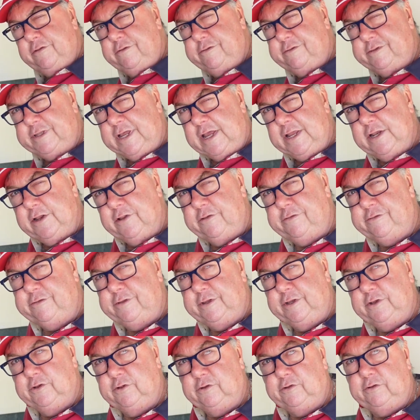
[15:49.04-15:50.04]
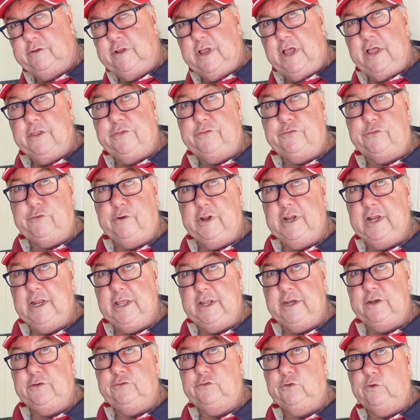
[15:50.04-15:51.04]
stainless steel, a 3
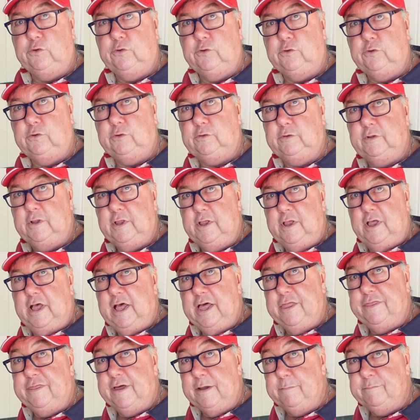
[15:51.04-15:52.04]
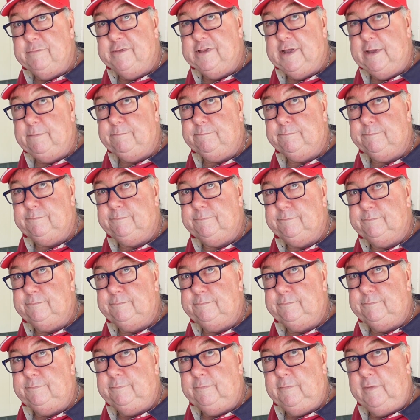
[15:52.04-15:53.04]
litre tall, a thumbs up.
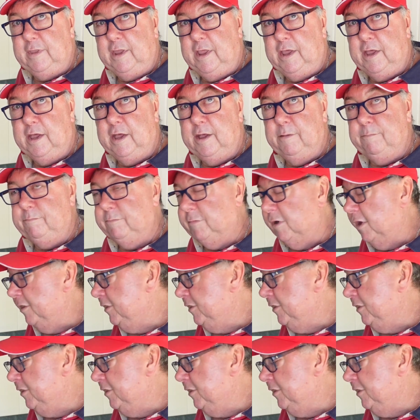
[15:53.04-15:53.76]
I